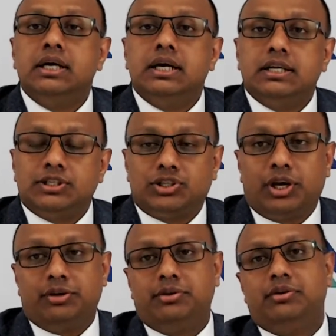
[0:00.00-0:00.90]

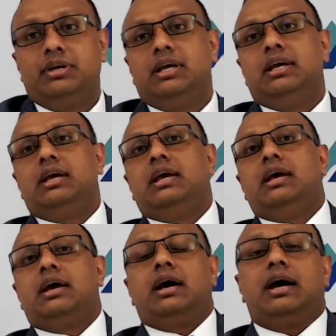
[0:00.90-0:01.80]
So
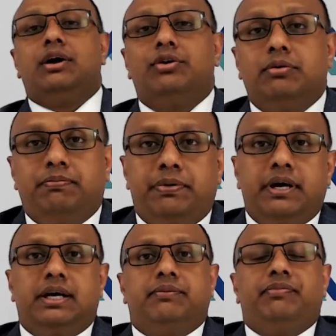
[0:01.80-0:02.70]
I hope
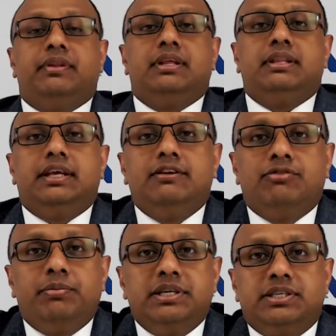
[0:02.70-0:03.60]
the
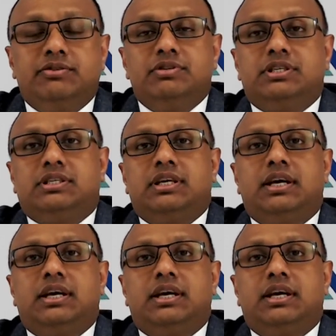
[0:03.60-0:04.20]
information was